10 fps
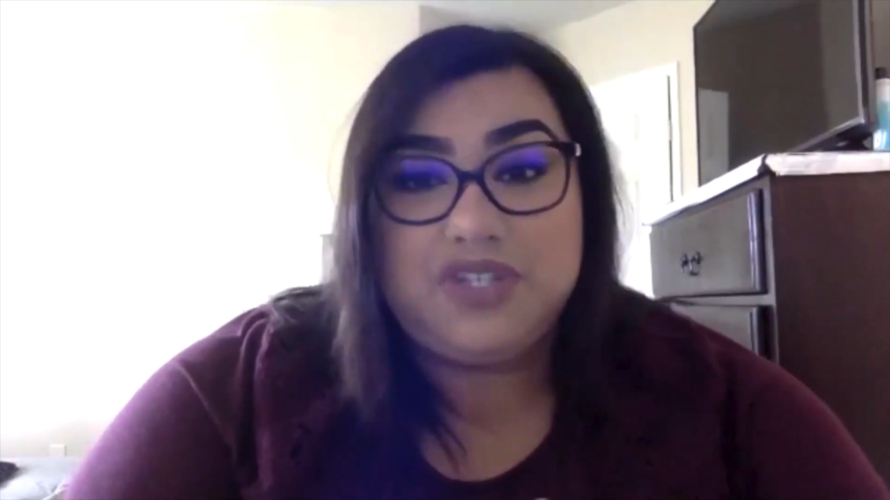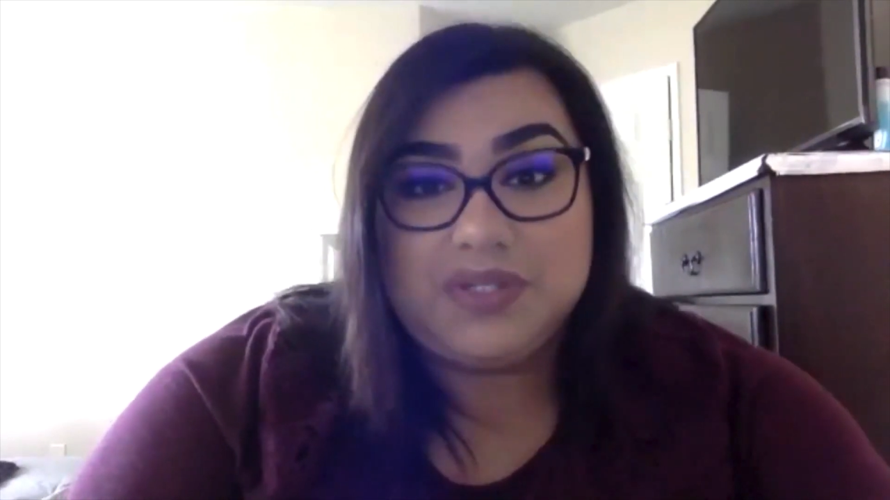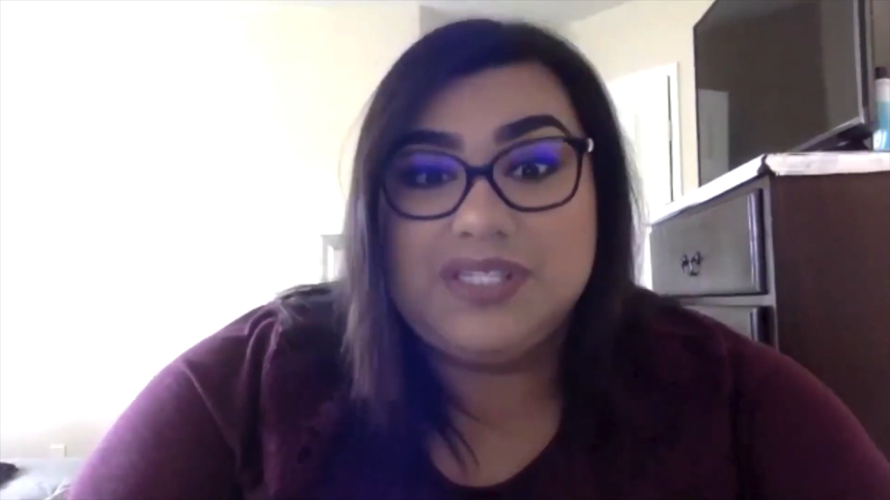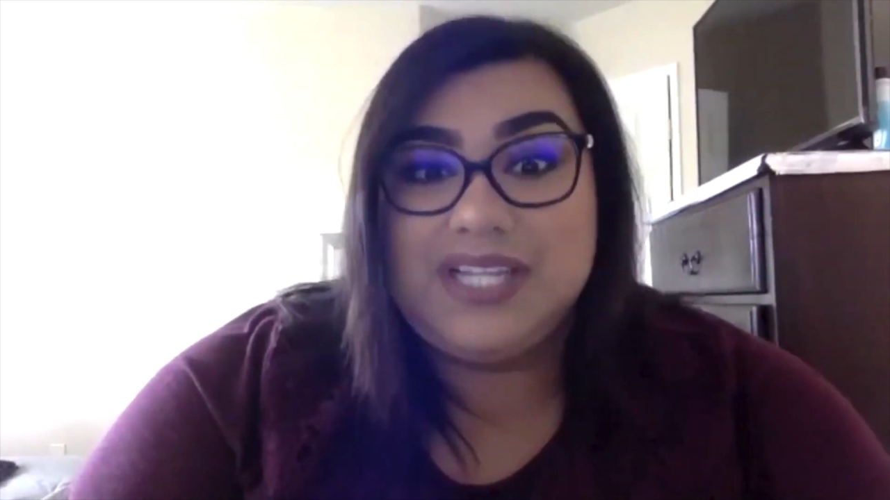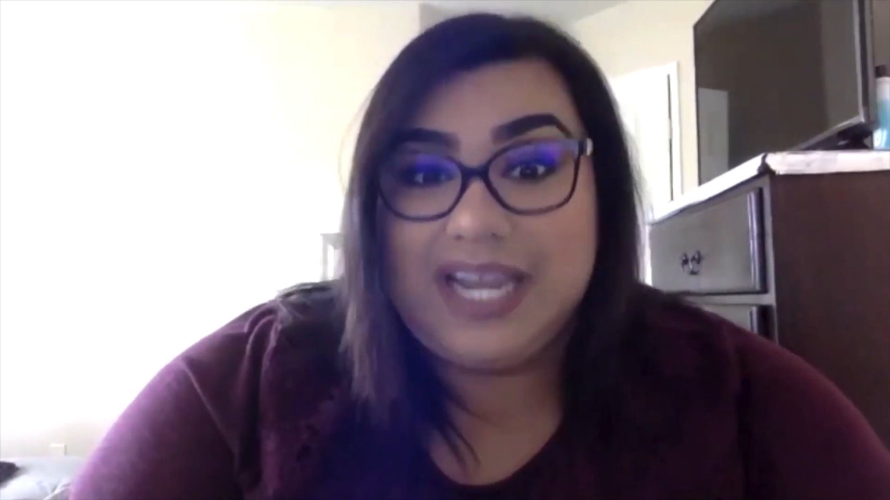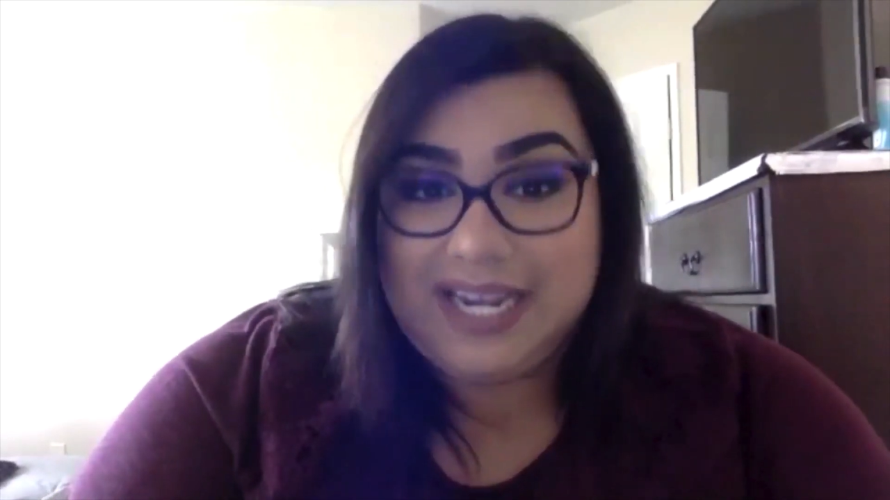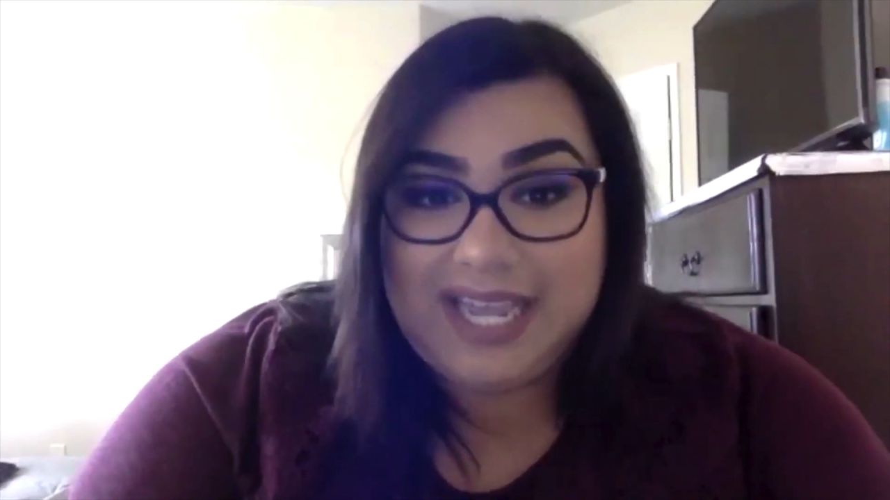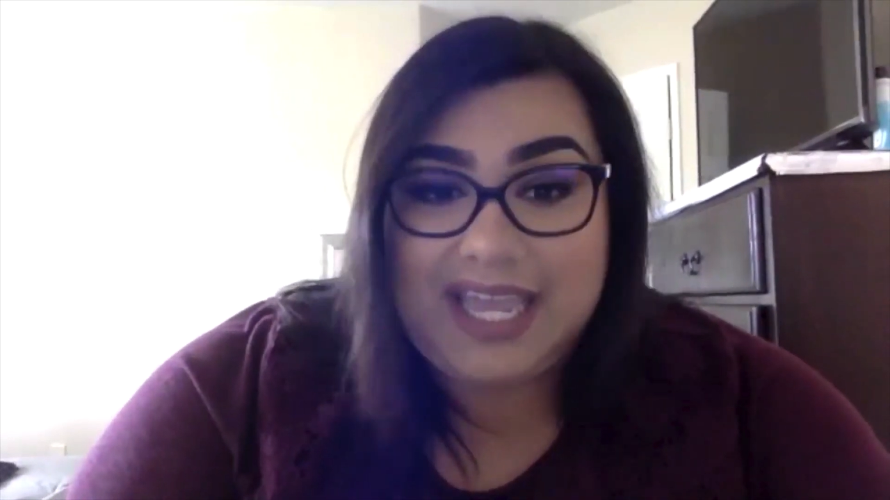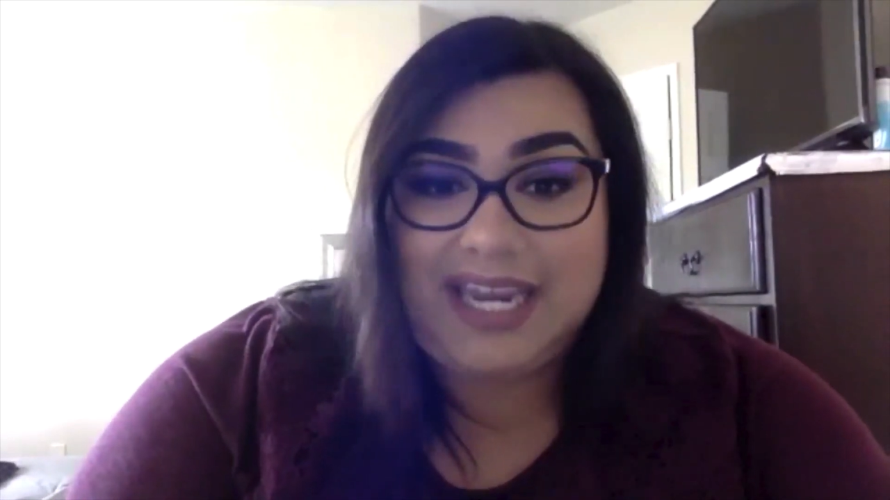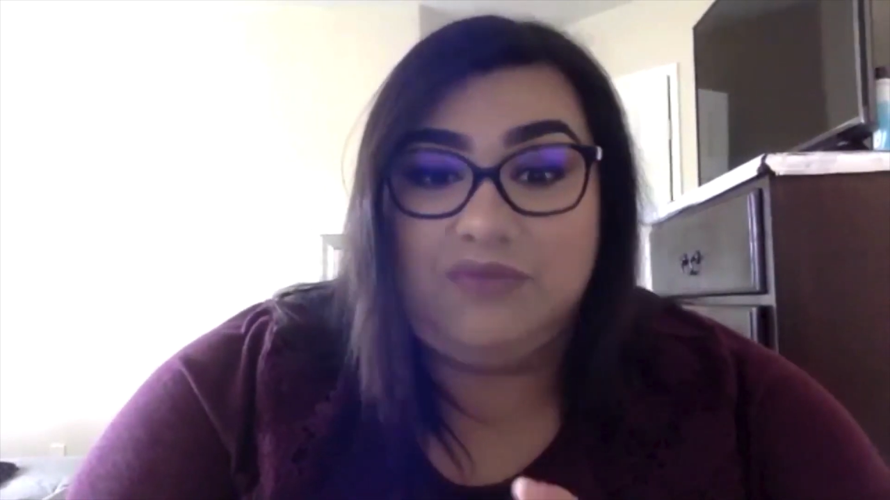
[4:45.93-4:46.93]
to study
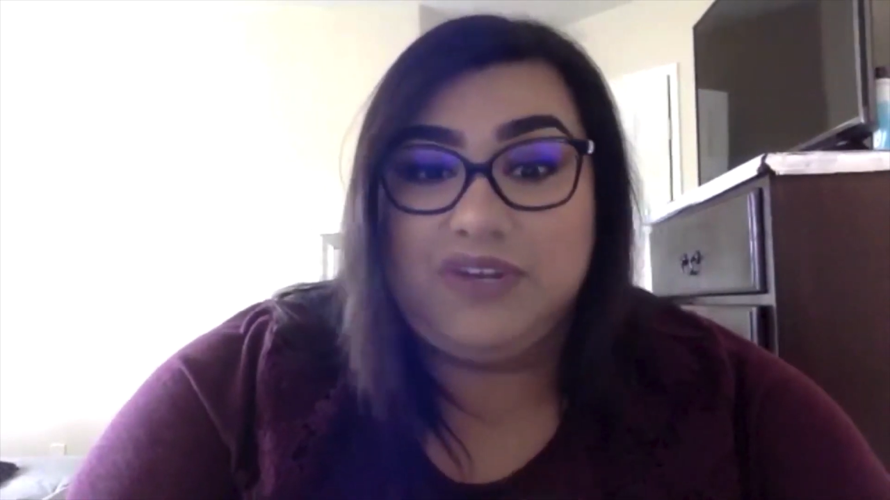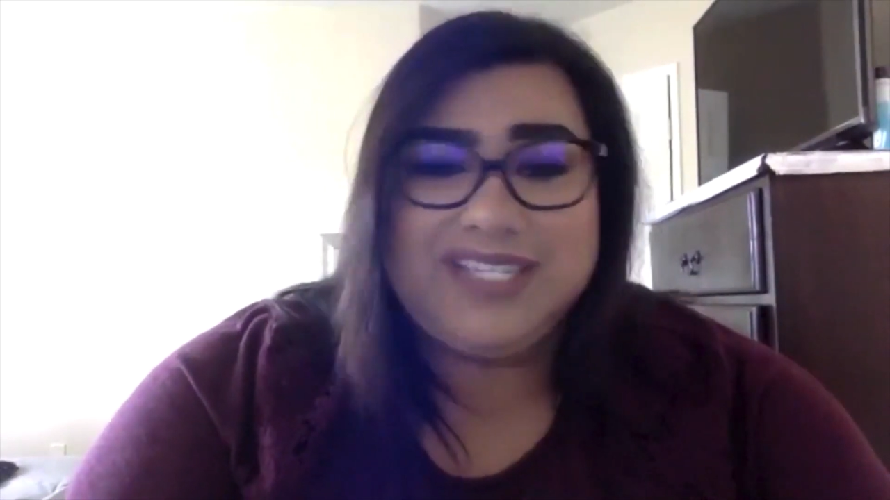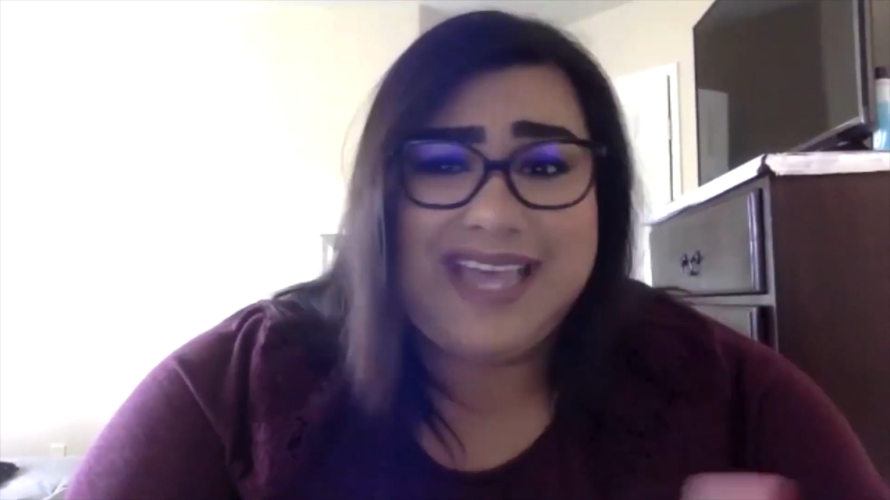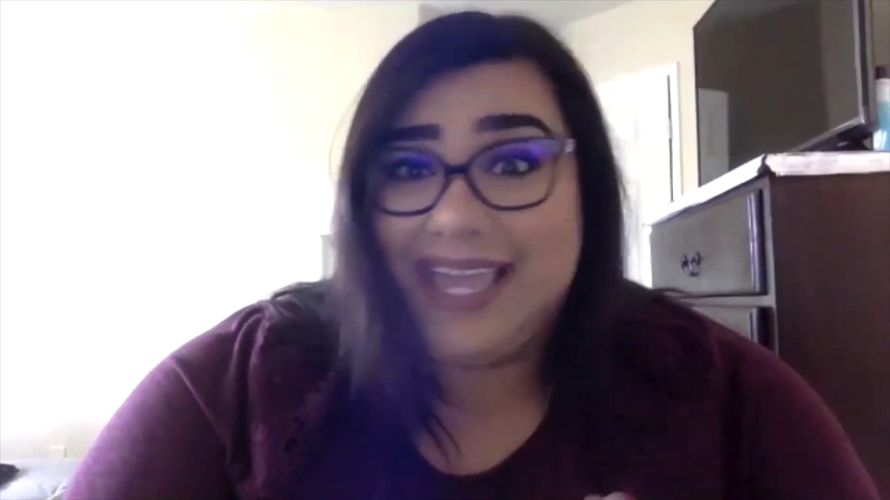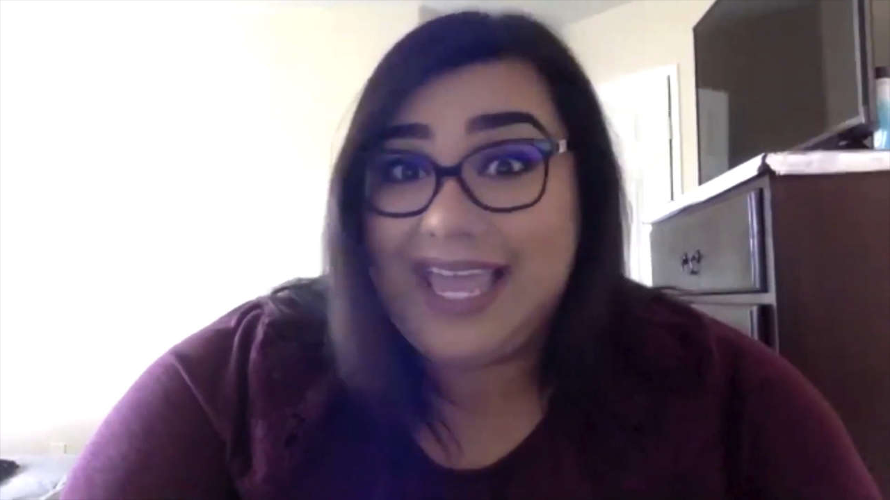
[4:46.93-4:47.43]
in and retake